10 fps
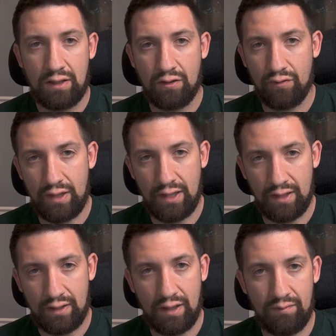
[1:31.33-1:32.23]
cleaning
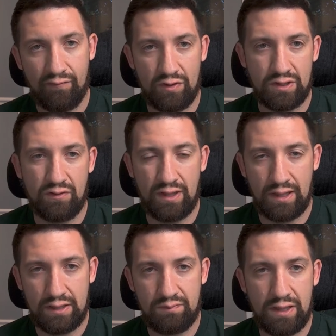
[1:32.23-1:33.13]
income versus cleaning
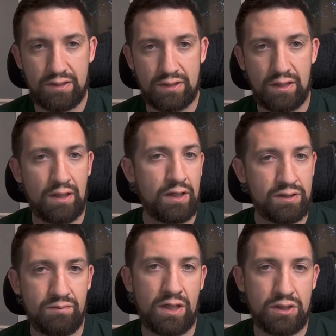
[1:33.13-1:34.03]
expense,
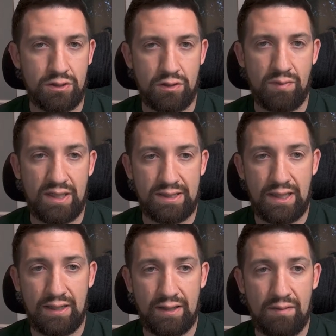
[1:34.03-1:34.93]
to make sure you're
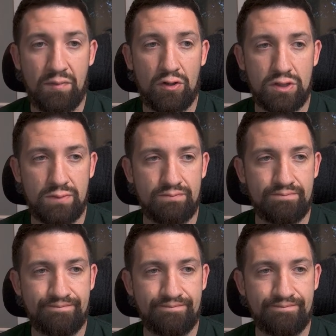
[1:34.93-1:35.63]
maintaining that margin.